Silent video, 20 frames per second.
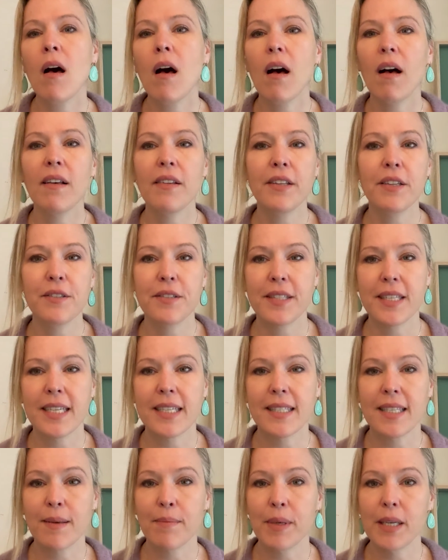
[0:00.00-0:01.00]
all those
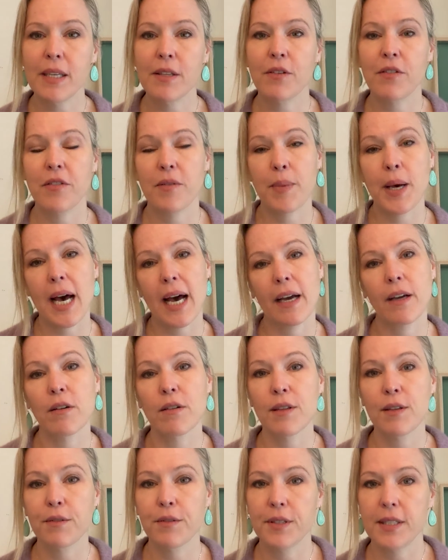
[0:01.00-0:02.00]
things can be either from high
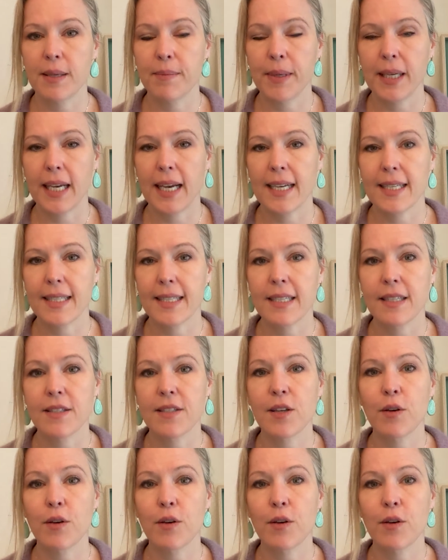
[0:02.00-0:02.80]
or low stomach acid.